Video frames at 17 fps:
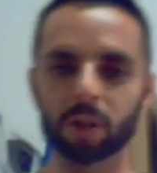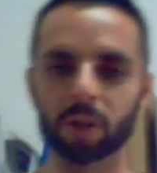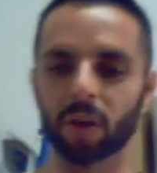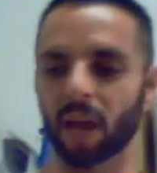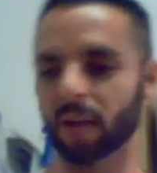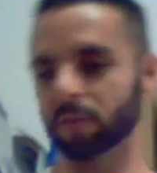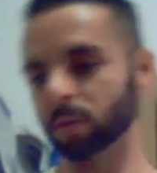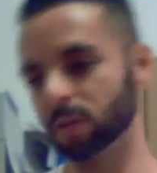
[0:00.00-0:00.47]
You
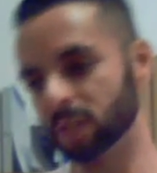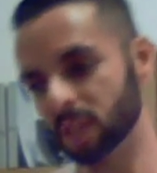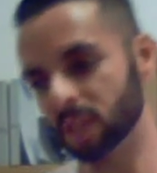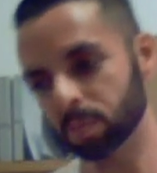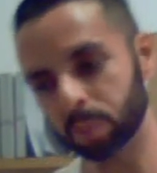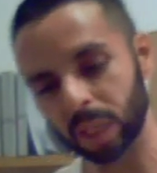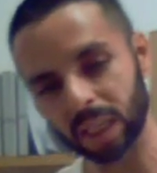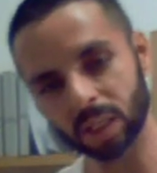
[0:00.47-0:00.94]
have to
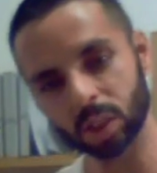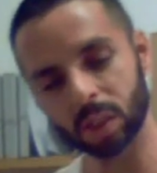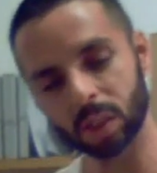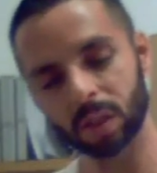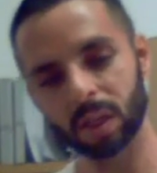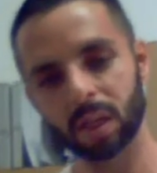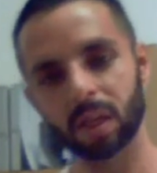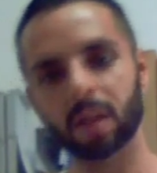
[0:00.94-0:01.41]
deplete
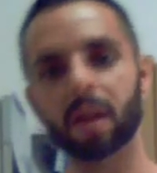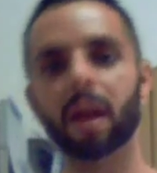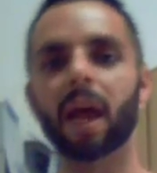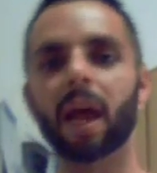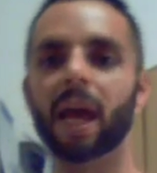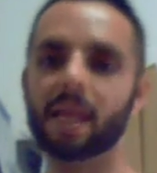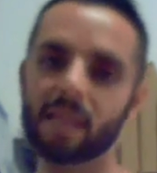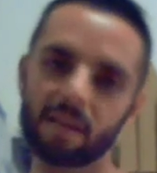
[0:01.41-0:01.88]

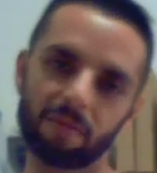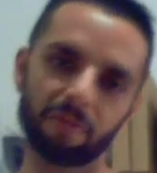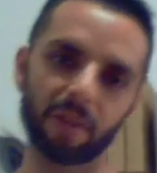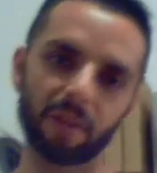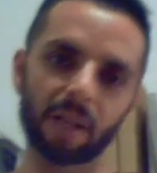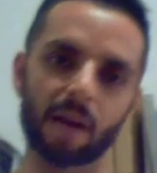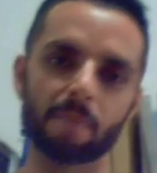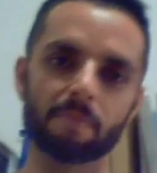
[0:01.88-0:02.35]
and then fill
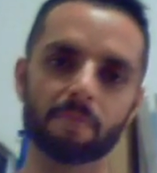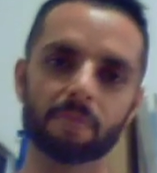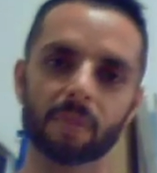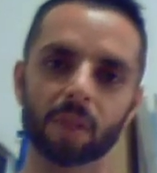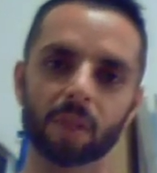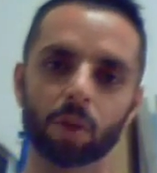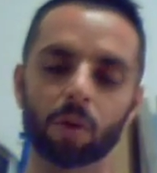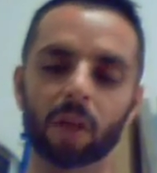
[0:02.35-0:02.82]
up
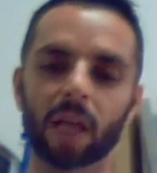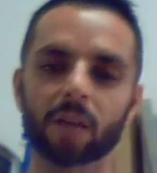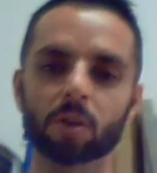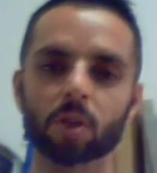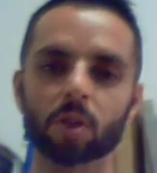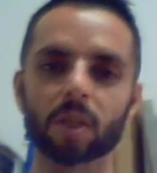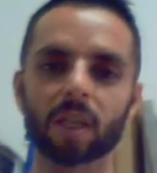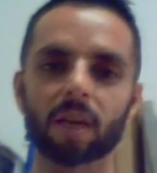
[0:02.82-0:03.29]
your
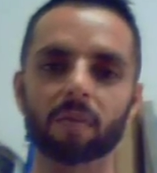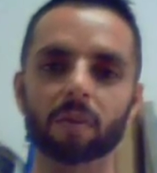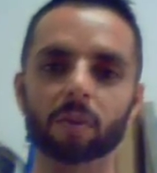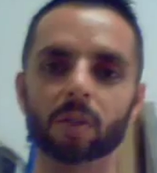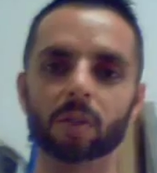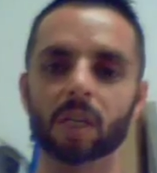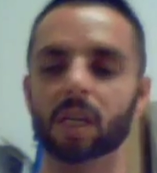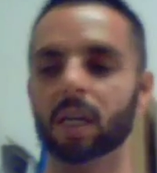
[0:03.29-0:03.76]
glycogen levels.